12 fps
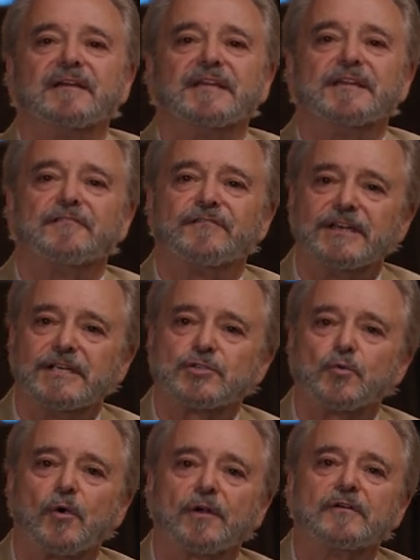in the
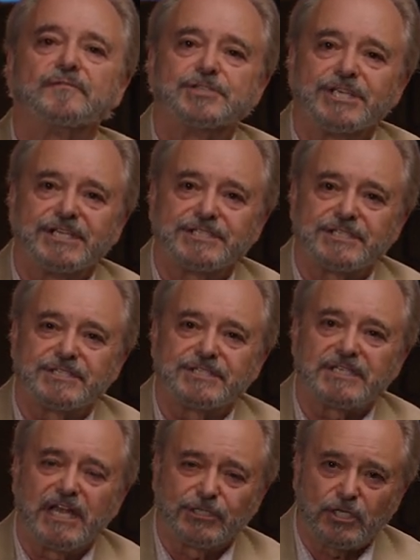finished work of
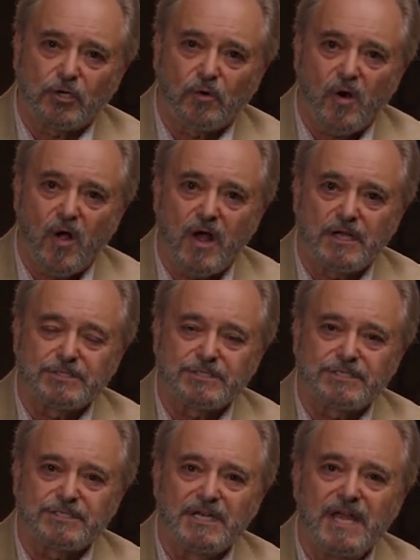Jesus at the
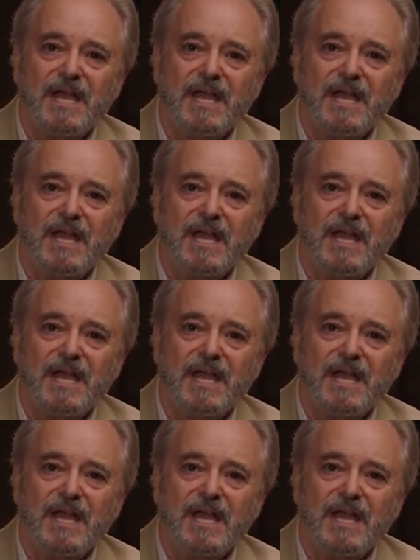cross.